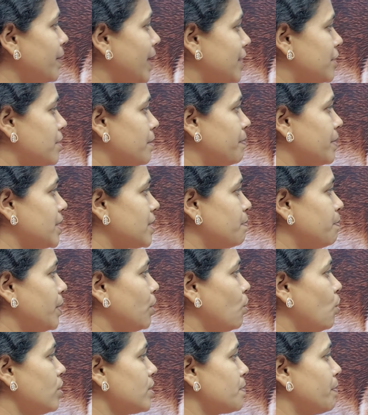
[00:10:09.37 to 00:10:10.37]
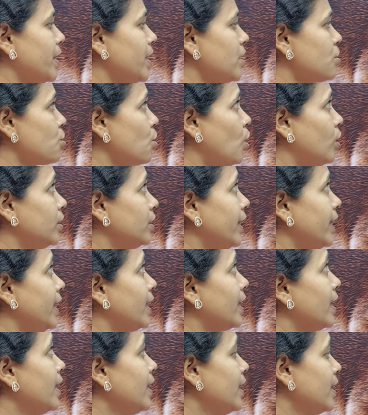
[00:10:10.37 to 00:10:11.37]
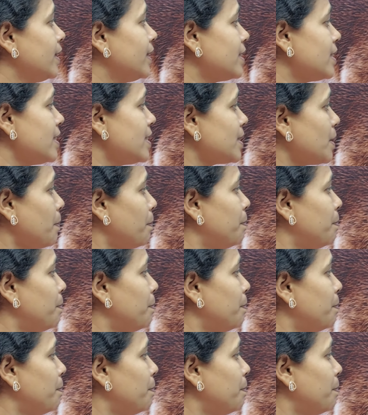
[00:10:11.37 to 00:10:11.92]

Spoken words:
platypus, because based on their, that is a